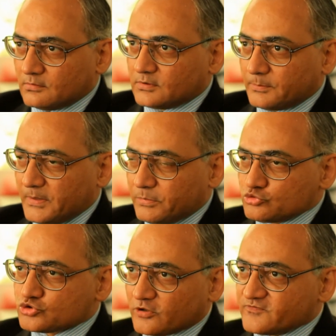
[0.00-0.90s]
the people
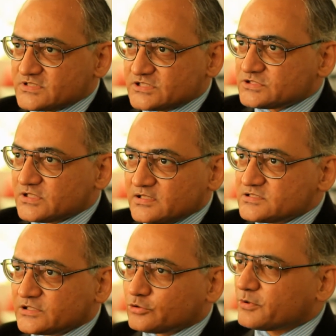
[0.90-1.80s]
whose conversations you're
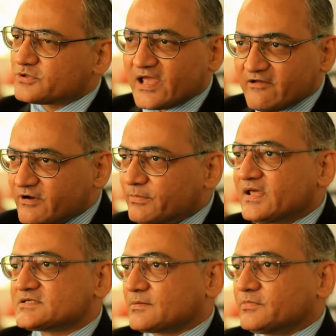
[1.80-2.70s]
listening to, because everybody
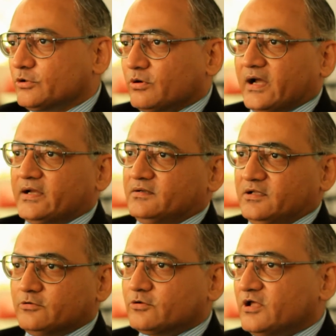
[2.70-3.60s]
has something to hide.
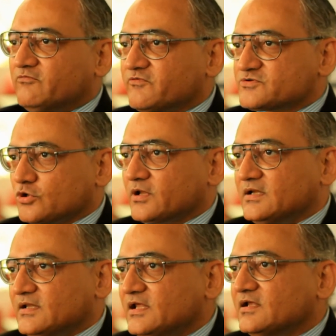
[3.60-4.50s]
You know, even if it's not an
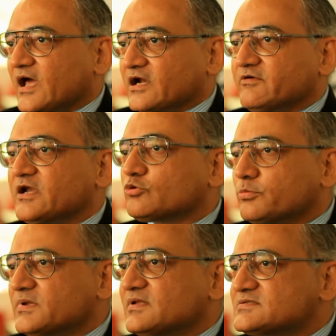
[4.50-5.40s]
illegal activity, it
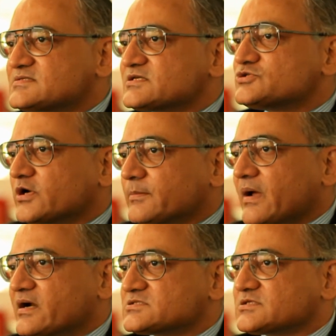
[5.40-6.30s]
could be, it's things you're
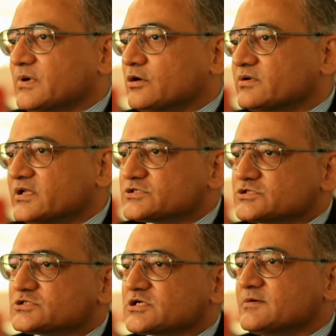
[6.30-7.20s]
embarrassed about,
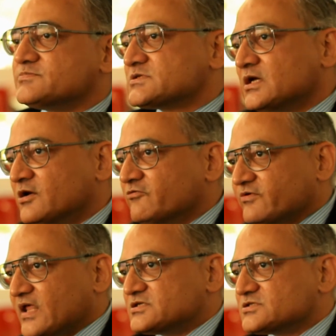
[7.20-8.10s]
relationships,
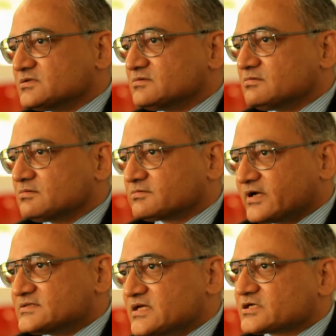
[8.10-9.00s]
financial
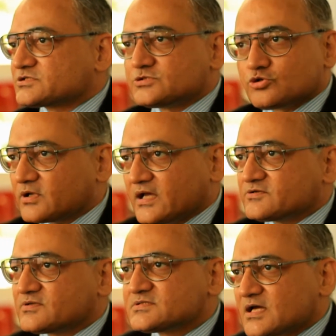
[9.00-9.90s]
transactions, all kinds
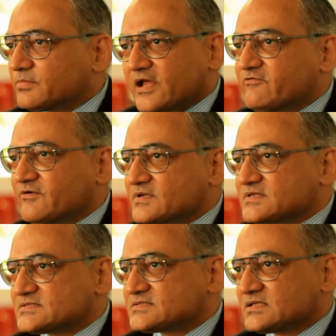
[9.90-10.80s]
of things. Everyone
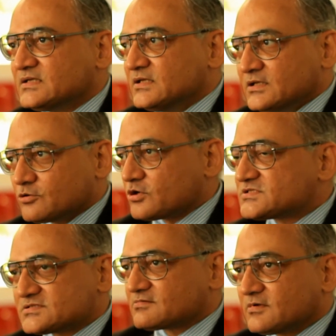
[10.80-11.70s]
has got,
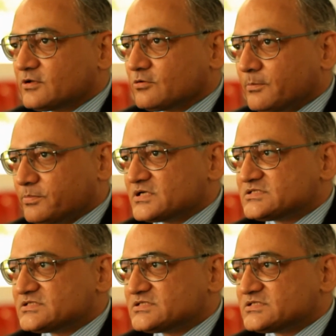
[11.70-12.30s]
you know, a